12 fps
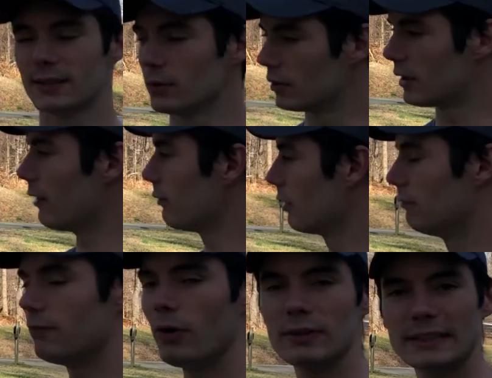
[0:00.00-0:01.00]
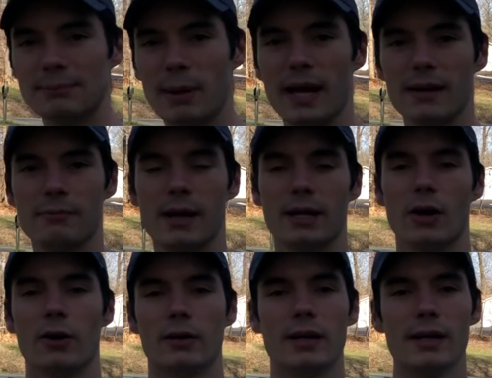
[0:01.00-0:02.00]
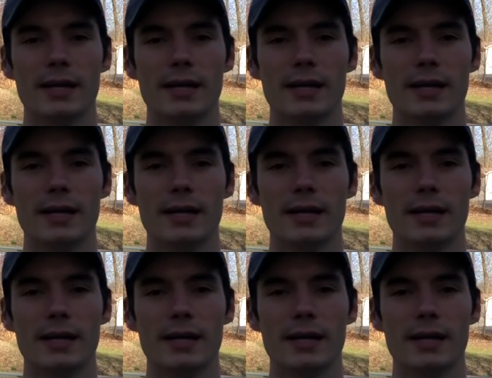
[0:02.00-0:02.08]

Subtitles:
so it'll cover the full span of my garden.